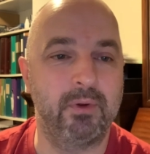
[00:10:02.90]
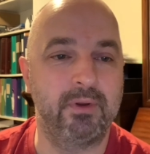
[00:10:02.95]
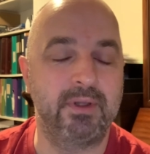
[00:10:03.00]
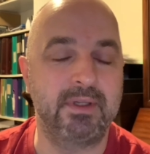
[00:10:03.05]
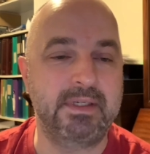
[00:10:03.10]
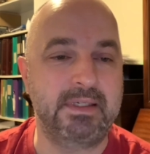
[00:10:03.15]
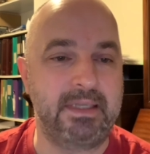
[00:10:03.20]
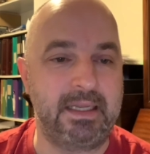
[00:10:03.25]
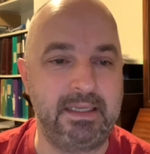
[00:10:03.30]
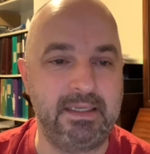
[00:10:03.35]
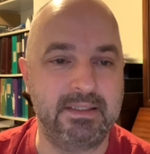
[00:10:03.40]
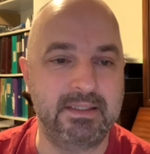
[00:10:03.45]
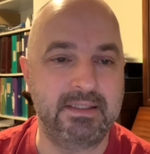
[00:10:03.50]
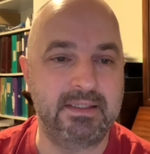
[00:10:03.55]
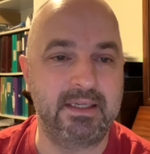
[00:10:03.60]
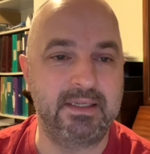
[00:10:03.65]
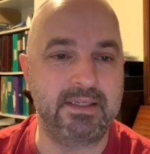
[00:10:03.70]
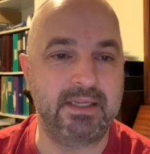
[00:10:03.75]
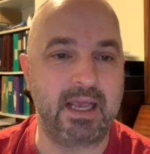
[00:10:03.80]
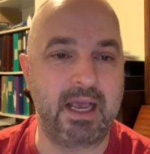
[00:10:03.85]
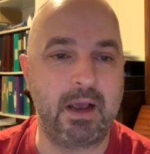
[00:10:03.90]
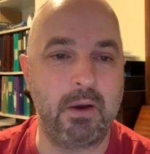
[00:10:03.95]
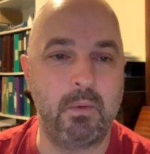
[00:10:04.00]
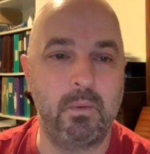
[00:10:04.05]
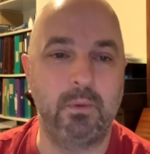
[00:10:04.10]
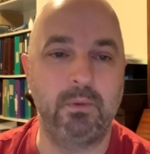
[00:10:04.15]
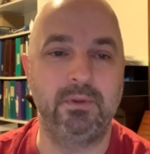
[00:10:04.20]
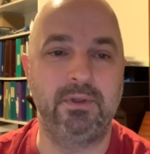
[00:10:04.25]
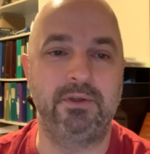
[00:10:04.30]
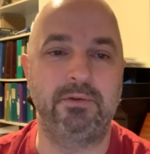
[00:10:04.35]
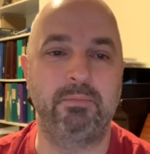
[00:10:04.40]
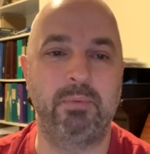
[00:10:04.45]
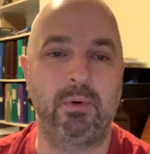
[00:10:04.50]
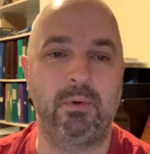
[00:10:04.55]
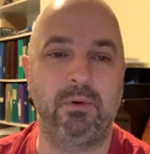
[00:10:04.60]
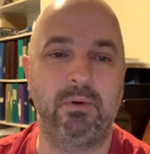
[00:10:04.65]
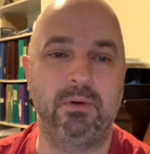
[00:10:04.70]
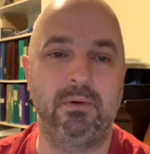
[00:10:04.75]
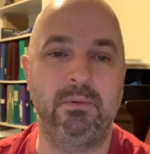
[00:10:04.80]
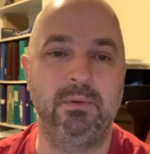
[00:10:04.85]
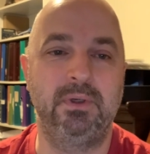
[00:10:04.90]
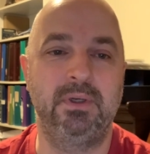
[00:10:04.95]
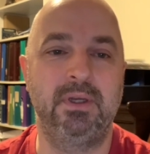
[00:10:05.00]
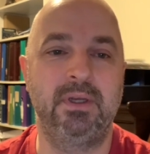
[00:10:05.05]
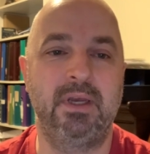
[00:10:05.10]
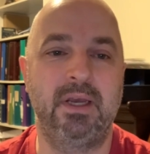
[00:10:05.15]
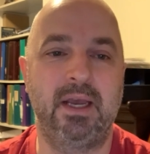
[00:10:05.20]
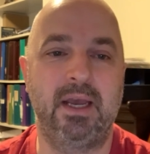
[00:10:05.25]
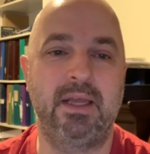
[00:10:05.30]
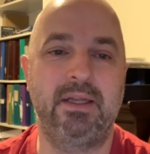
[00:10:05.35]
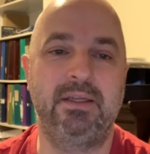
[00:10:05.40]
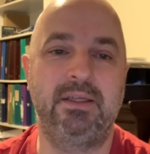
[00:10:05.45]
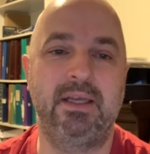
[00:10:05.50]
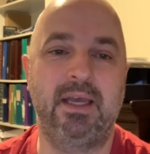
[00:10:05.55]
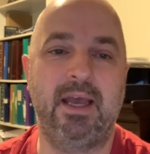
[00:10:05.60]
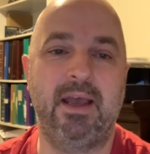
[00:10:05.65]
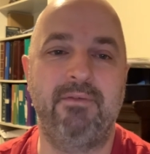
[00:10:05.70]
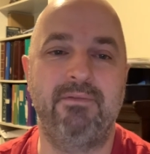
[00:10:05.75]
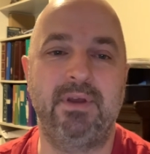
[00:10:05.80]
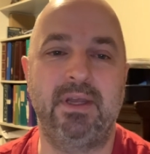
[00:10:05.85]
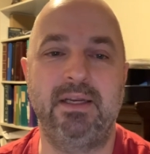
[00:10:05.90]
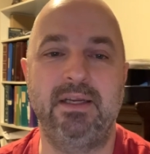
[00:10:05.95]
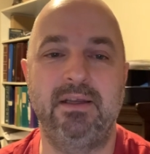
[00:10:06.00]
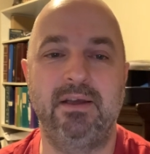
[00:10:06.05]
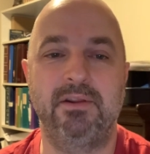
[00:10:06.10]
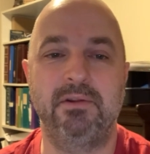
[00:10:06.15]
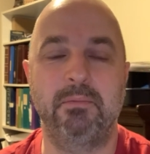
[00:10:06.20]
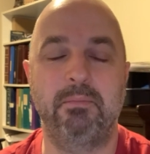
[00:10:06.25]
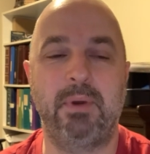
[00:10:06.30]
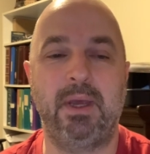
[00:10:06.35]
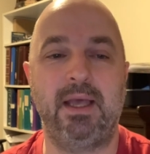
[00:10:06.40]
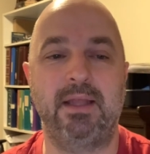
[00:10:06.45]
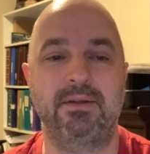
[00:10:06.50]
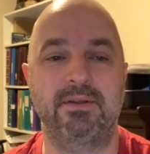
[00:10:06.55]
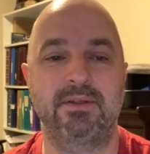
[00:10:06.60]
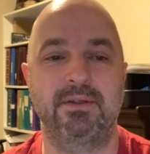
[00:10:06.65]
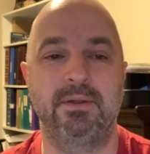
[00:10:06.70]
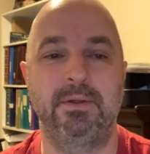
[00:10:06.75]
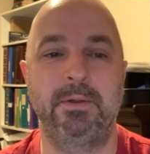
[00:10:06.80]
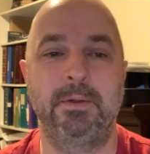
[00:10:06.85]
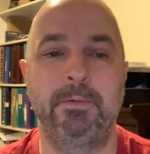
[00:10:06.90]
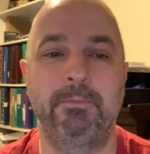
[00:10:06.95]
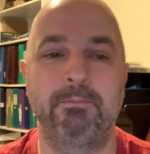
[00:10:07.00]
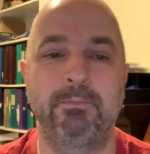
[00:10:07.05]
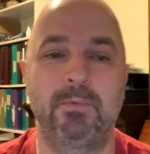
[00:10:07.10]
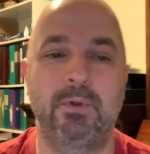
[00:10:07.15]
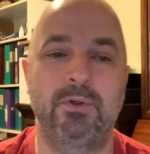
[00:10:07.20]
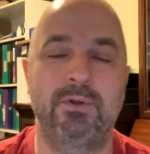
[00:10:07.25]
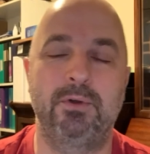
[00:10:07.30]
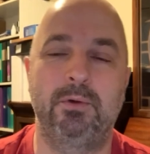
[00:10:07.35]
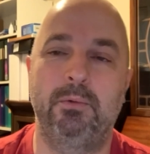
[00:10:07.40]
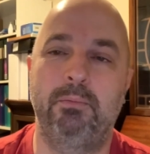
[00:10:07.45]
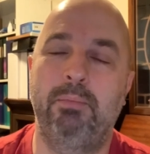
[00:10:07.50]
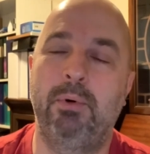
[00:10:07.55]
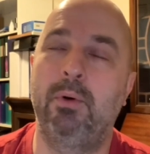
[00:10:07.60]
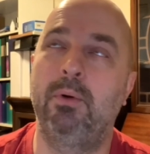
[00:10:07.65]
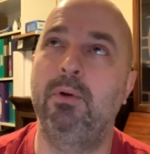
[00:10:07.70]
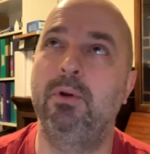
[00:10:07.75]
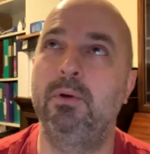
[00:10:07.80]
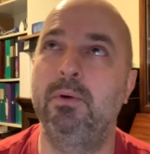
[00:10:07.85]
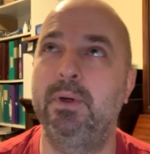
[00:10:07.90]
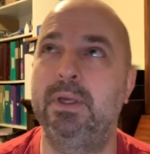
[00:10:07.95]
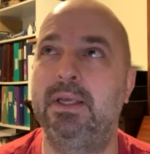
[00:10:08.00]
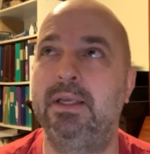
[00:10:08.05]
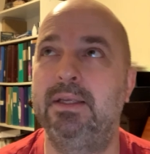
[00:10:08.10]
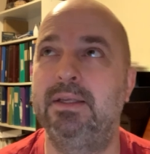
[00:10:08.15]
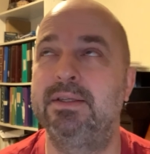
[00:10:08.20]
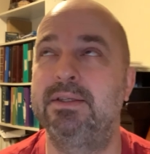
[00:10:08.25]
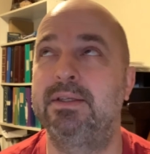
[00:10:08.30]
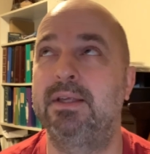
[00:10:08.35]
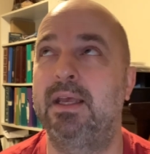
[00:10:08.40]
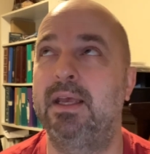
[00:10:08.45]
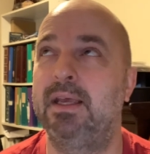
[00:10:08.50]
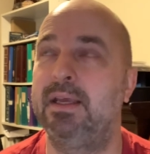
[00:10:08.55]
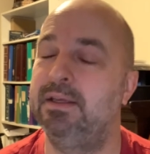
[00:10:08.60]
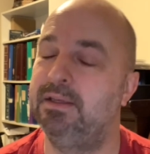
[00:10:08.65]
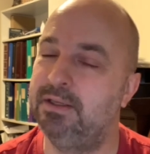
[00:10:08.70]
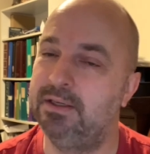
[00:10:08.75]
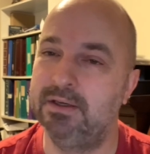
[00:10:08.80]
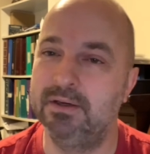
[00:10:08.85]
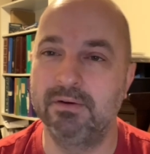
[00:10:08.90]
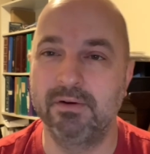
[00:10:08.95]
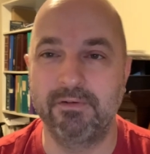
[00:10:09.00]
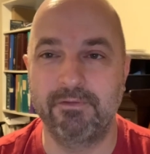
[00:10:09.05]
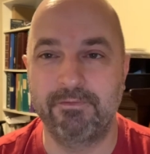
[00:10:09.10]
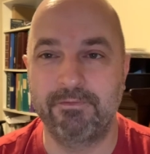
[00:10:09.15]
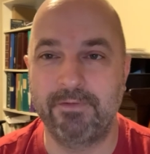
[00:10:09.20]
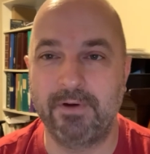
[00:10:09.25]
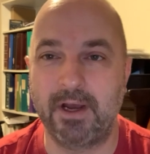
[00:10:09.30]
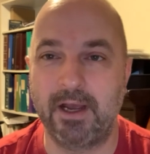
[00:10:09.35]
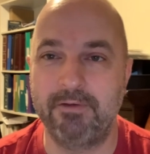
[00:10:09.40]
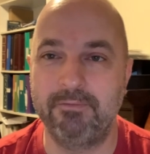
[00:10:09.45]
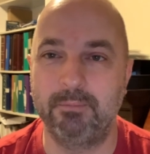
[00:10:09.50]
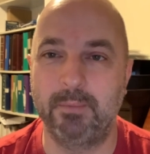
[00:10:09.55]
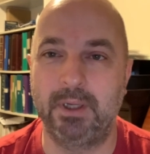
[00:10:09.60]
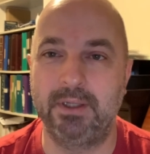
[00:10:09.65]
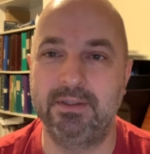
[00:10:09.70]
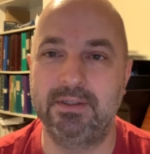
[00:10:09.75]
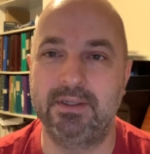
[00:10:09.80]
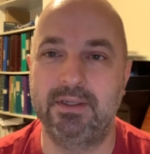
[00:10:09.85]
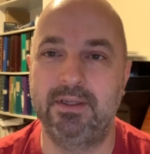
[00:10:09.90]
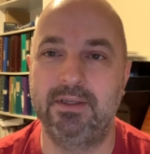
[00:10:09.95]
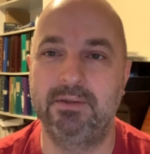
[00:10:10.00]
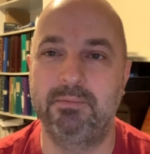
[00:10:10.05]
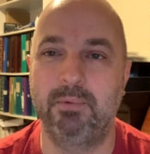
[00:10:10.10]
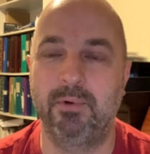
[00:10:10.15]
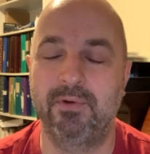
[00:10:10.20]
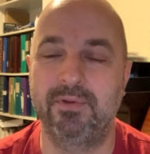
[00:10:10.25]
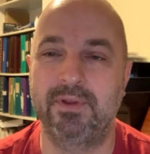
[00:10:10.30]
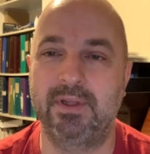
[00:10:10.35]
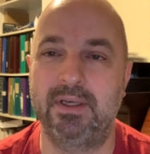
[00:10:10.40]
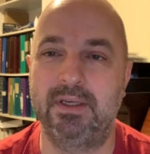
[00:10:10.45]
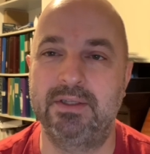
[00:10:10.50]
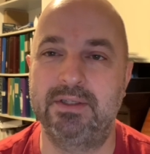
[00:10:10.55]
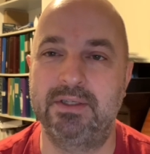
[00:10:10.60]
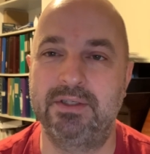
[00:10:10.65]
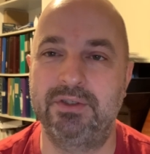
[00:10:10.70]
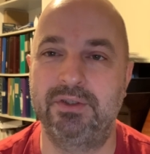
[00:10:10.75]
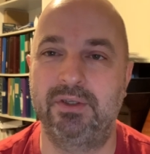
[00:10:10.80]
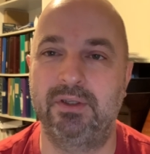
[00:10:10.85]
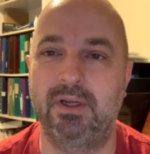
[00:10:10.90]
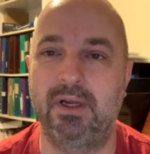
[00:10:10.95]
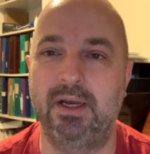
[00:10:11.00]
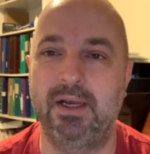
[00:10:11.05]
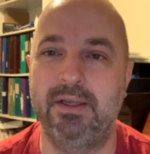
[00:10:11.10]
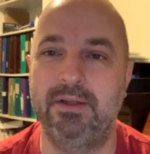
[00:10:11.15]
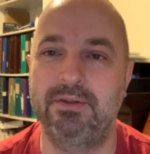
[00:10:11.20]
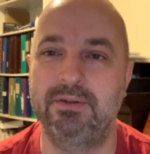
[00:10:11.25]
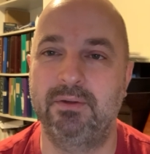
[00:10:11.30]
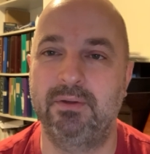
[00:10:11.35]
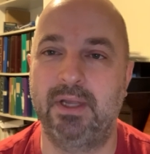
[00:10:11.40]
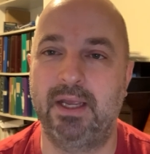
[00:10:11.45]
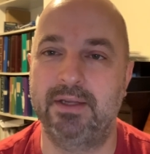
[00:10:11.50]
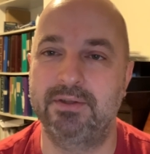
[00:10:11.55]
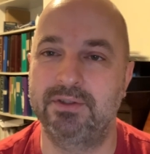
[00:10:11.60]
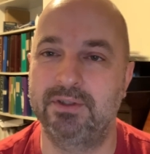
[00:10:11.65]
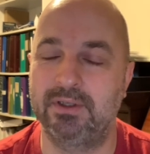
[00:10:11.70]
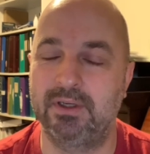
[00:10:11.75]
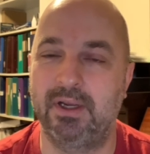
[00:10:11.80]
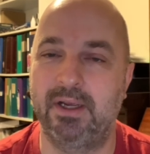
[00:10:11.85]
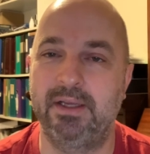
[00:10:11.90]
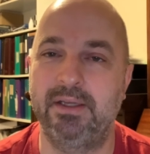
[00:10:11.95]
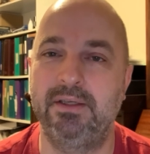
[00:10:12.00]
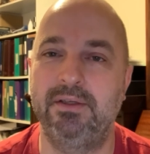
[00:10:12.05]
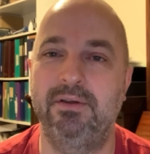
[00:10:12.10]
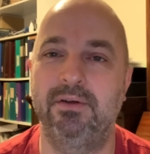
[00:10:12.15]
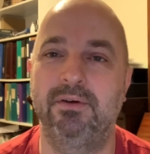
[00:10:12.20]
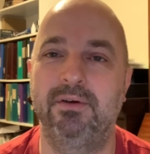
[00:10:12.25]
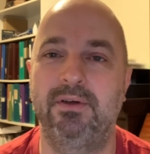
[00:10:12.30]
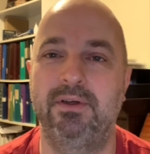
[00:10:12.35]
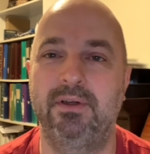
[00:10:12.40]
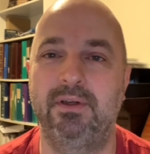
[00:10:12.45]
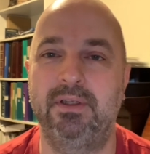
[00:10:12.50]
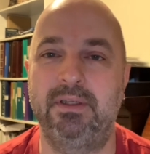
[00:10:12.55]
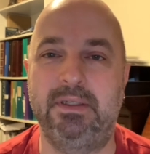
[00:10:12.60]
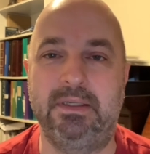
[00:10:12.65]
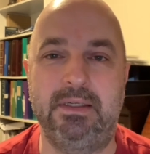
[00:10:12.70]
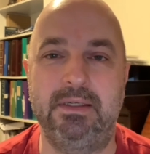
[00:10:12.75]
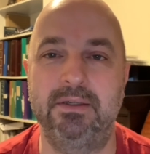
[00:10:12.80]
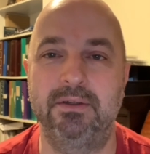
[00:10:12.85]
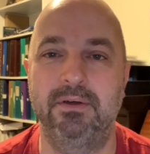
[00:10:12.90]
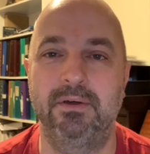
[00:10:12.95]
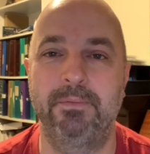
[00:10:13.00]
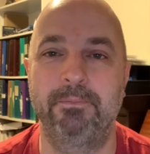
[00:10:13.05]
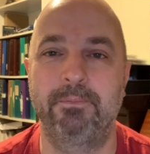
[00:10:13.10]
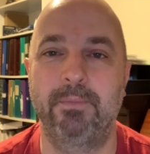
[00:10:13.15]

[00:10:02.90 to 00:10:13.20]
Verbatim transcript: in the States says, how old is Polo and do you have any other pets? So Polo is a year and five months. His birthday is in July. So last July he turned a year.